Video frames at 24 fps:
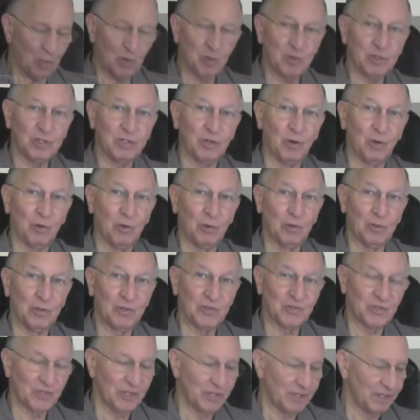poking
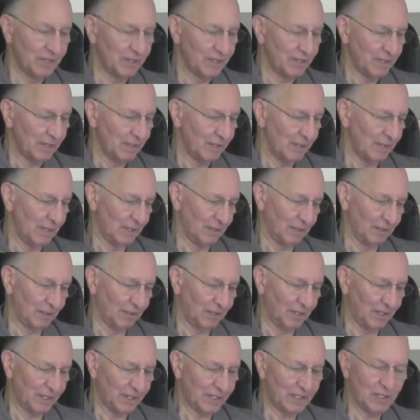holes and
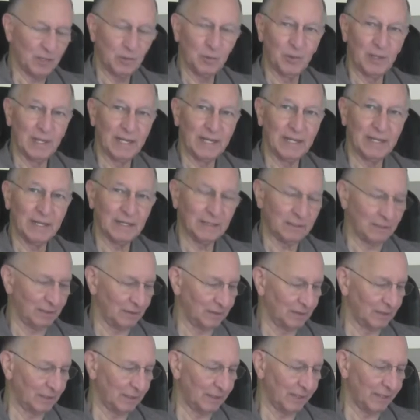cutting away at the
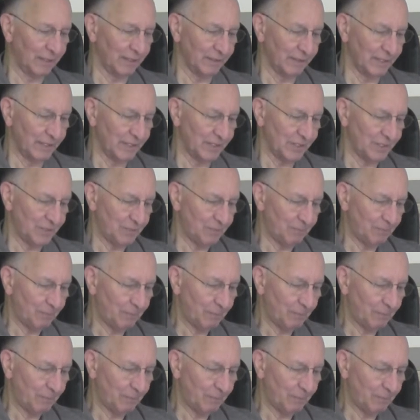little areas.